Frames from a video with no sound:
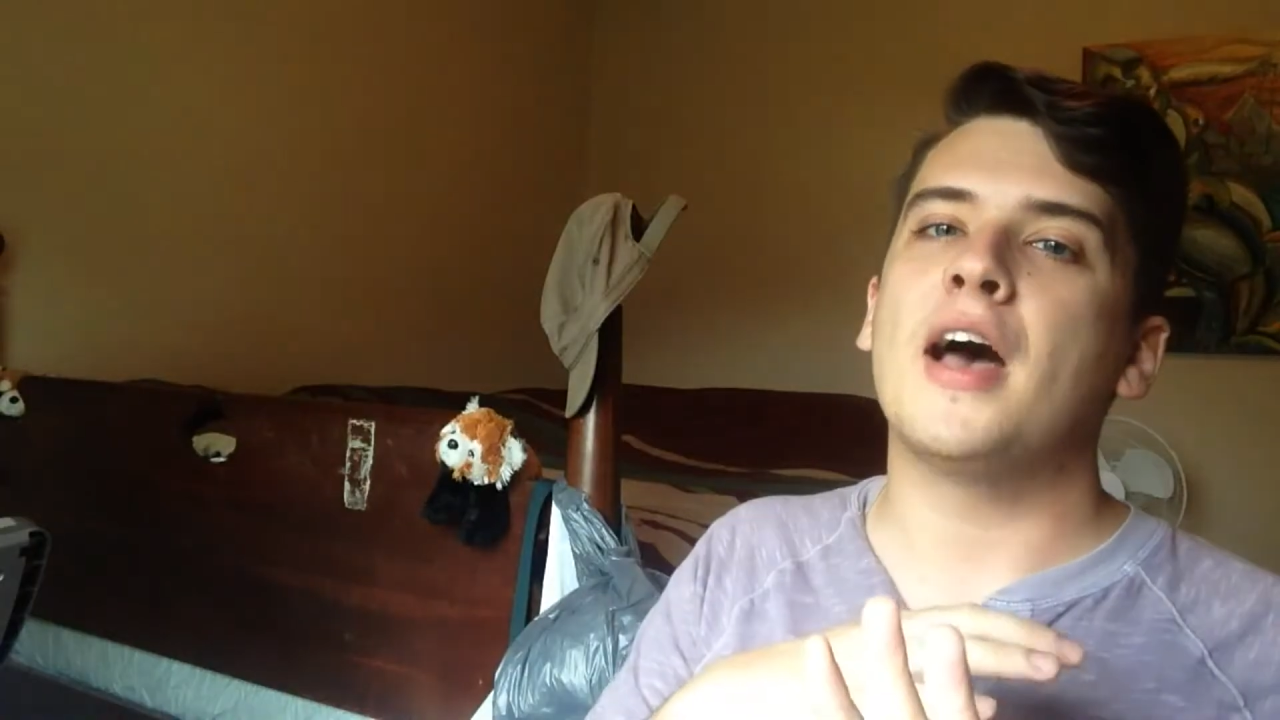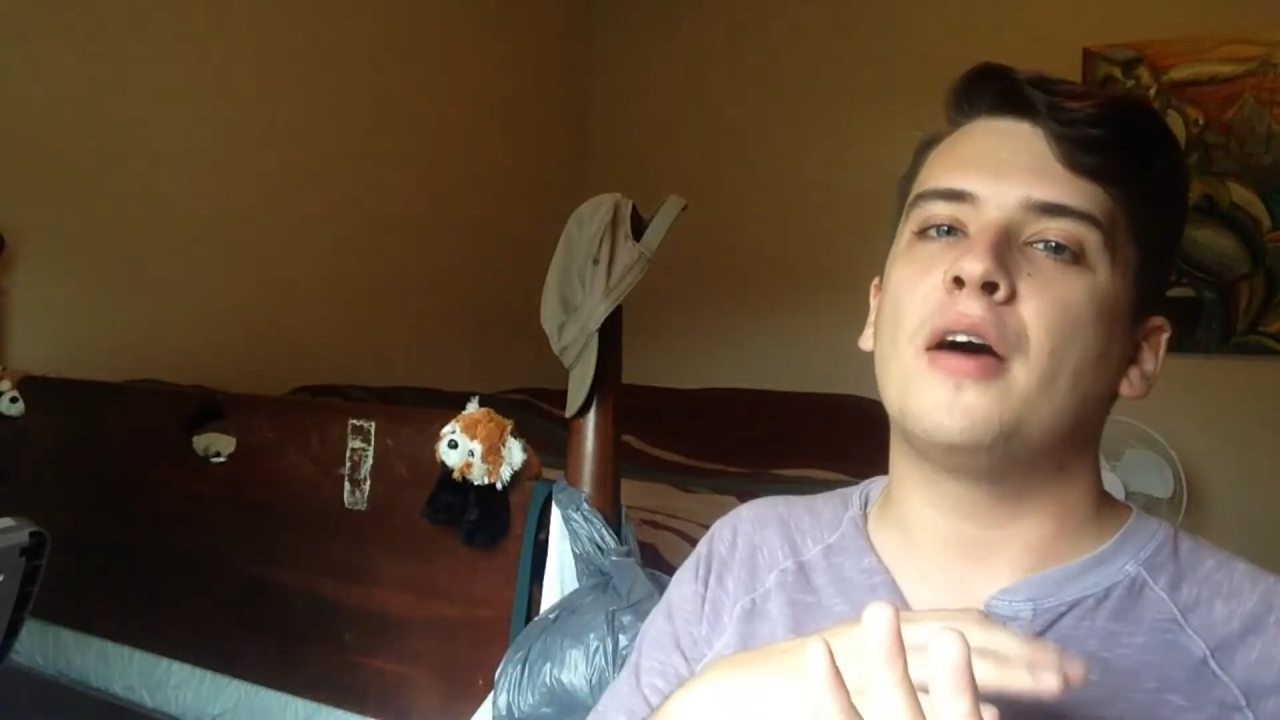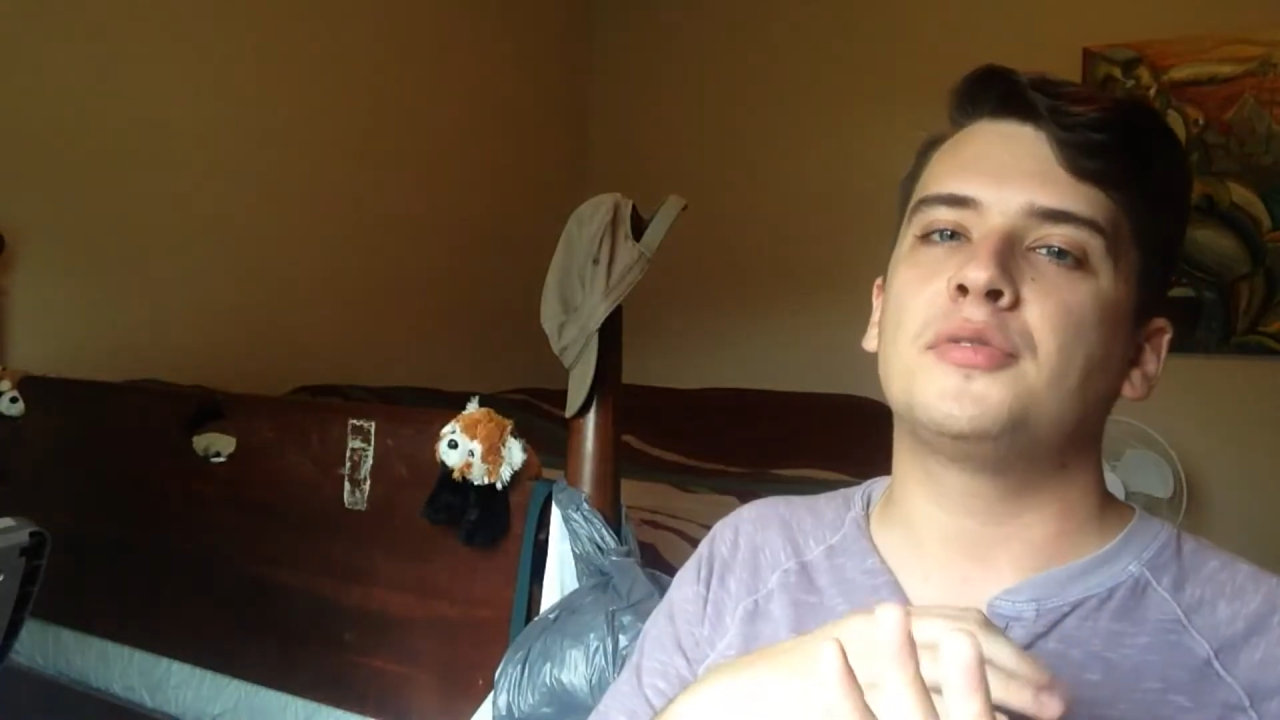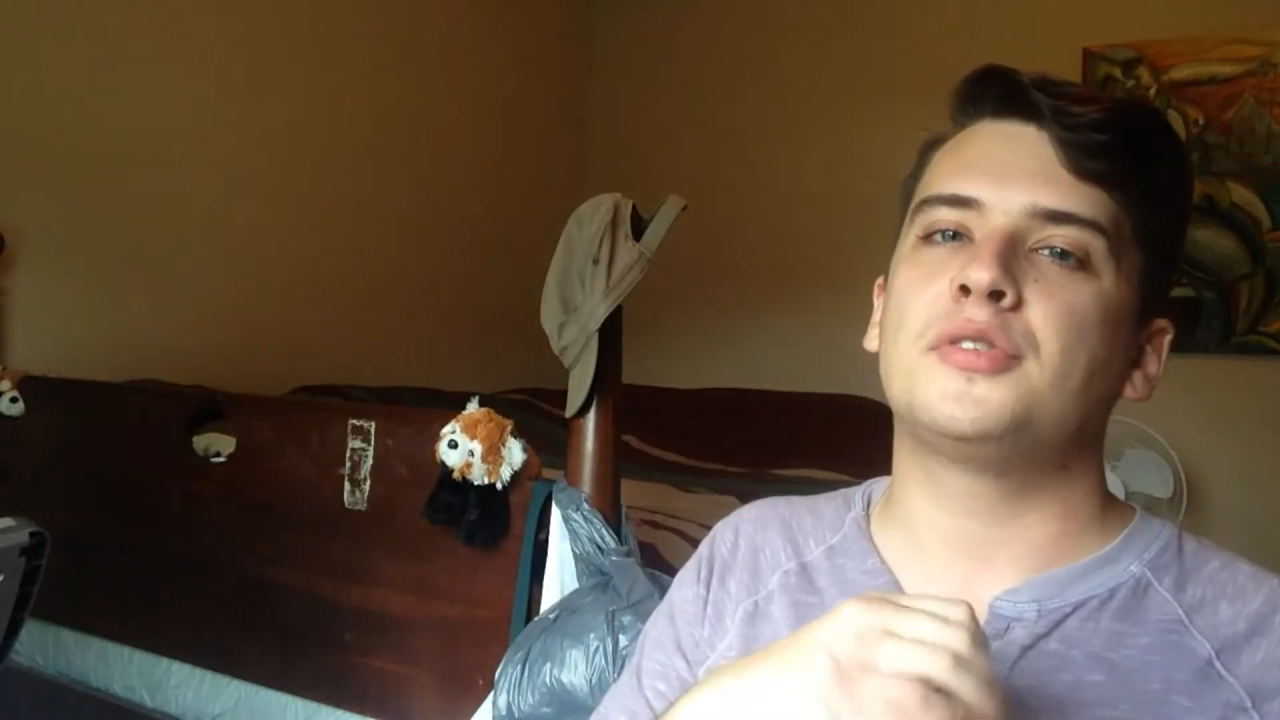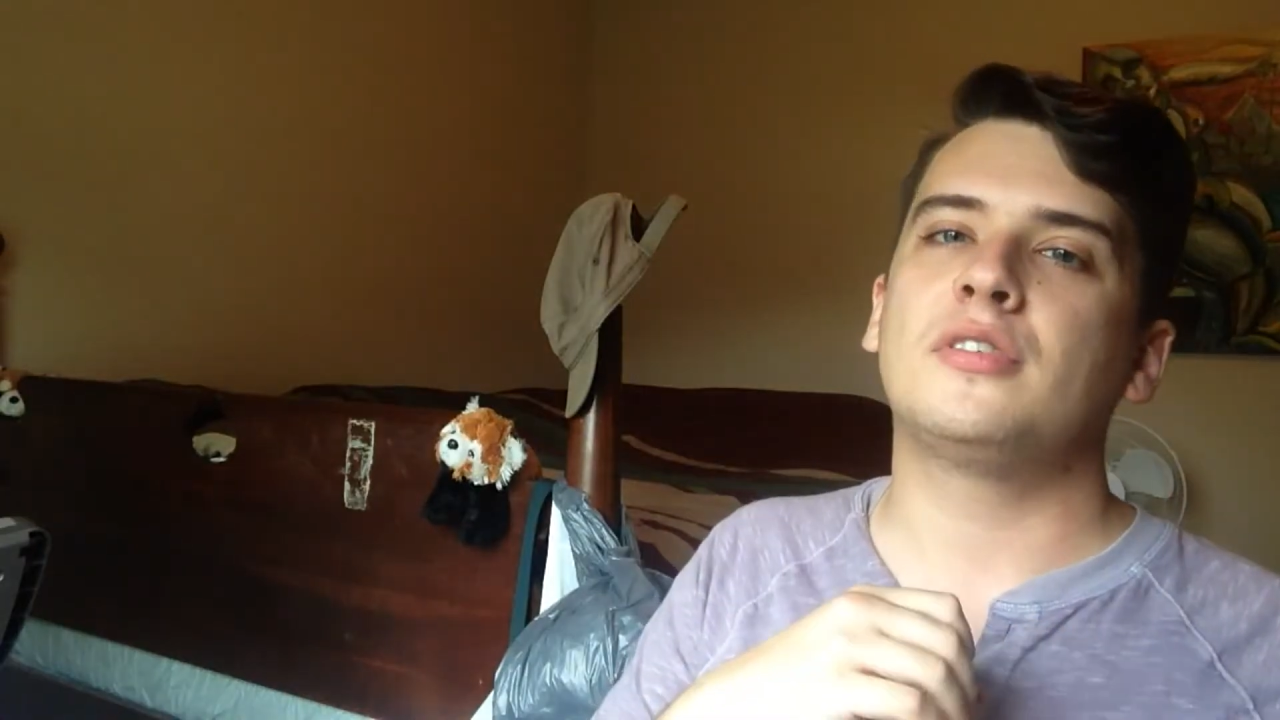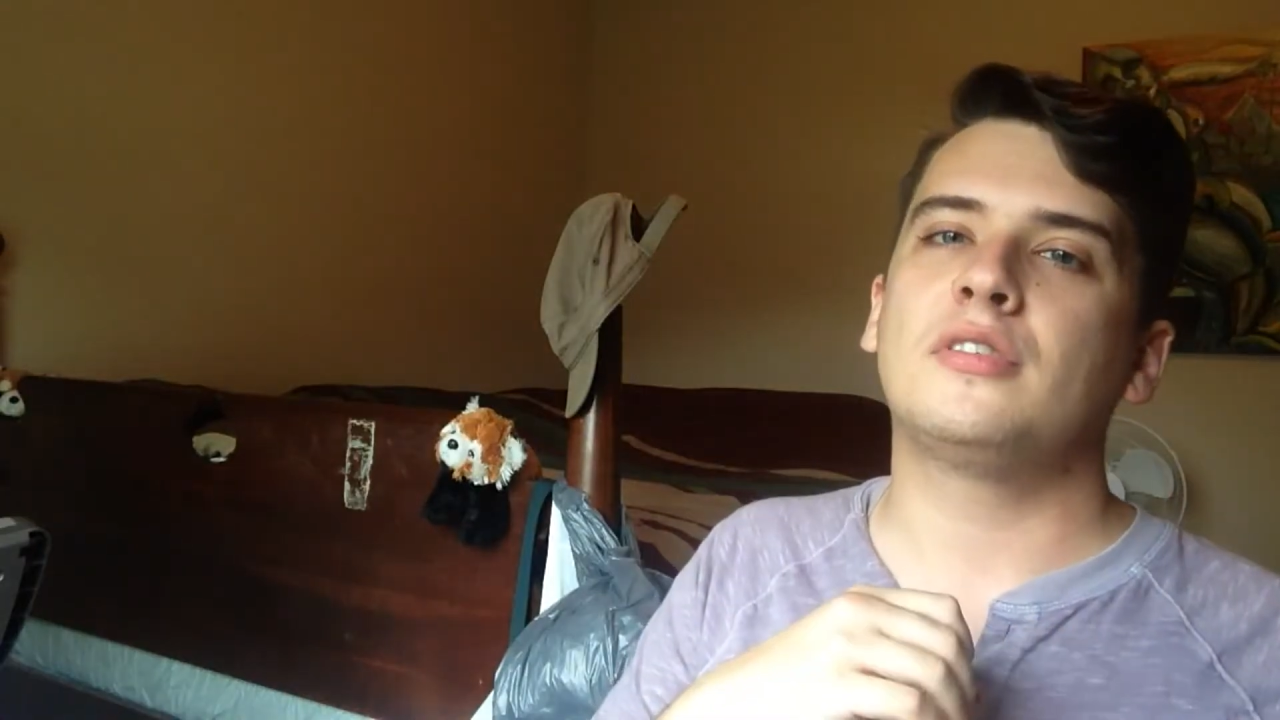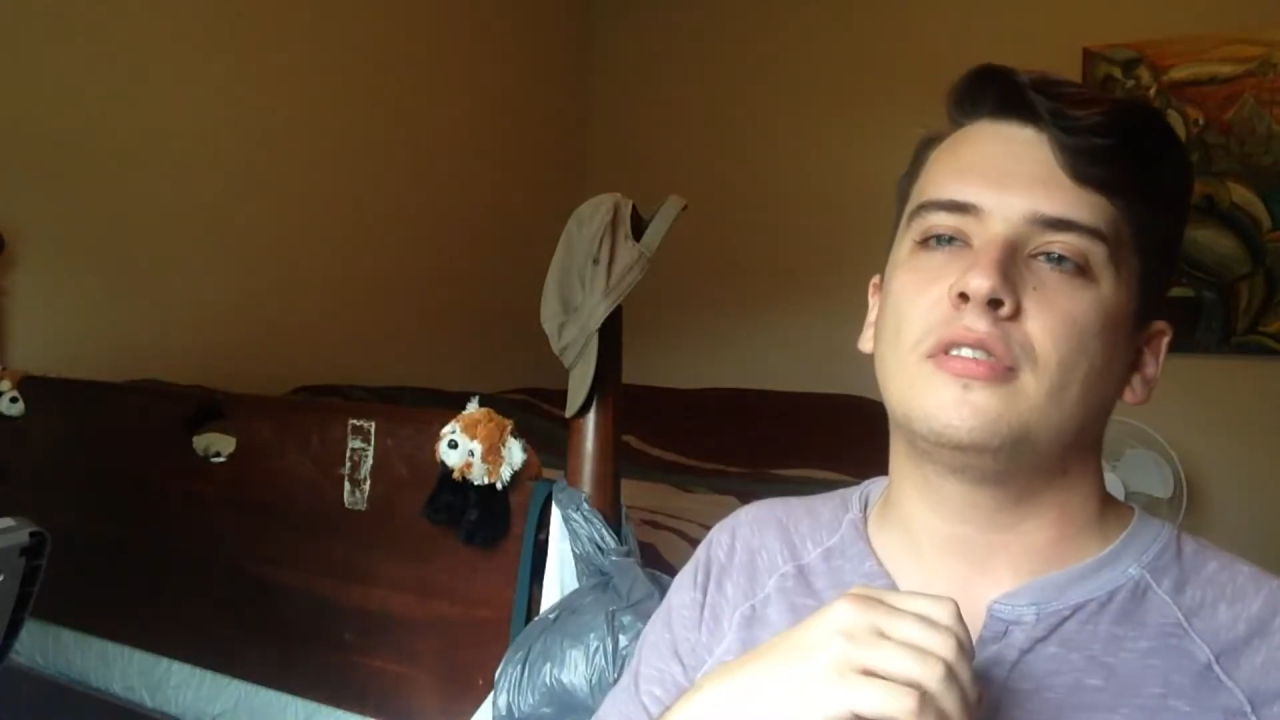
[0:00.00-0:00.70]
out